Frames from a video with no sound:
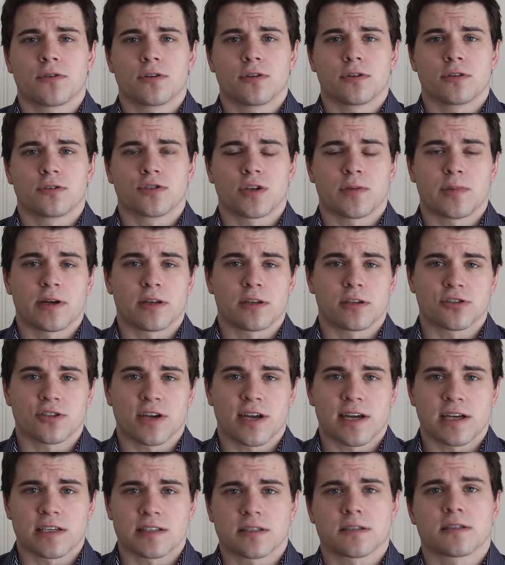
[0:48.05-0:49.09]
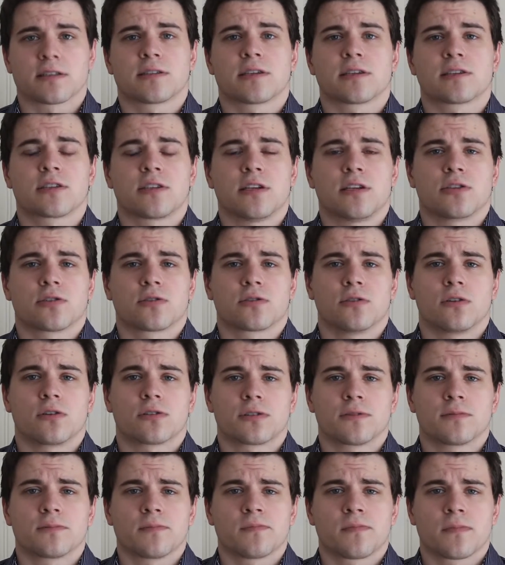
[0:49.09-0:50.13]
the Drumheller Dragons as a 16-year-old.
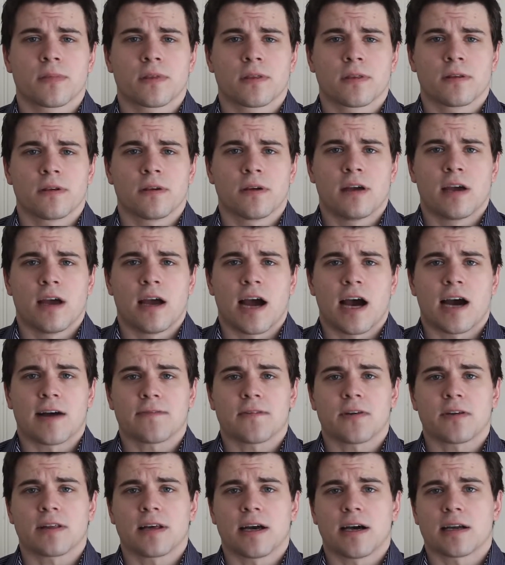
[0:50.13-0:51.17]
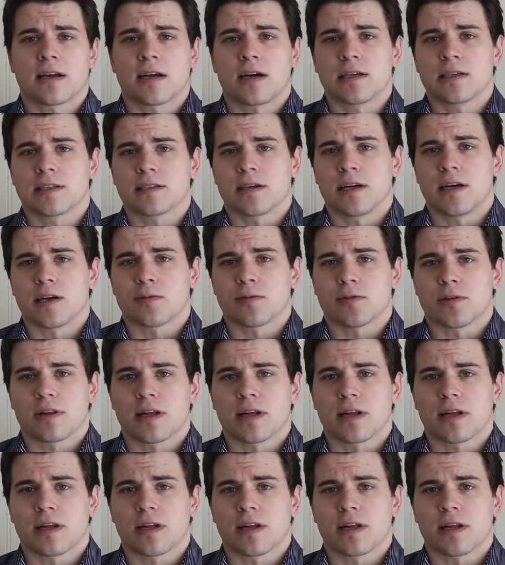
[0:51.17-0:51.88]
After that, I signed with